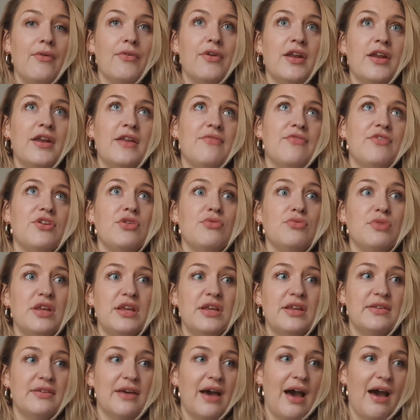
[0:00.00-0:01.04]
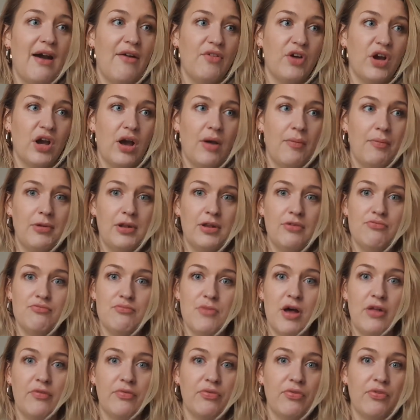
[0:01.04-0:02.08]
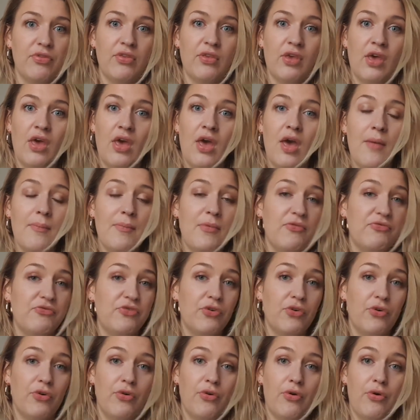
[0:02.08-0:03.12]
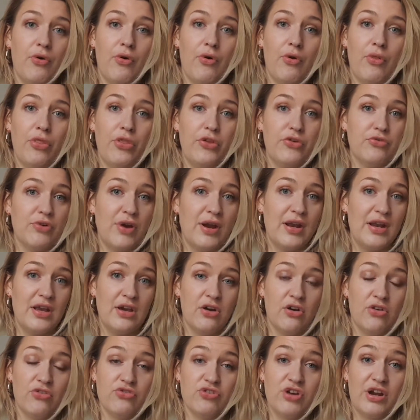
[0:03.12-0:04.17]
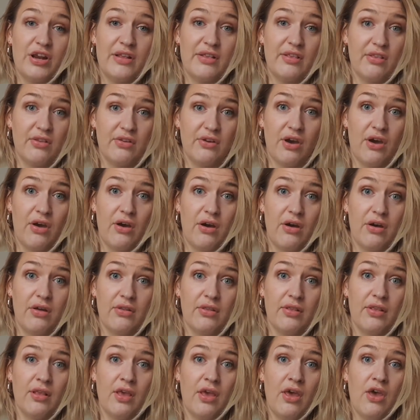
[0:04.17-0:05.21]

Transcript: And if you need to have a couple of months before the training contract starts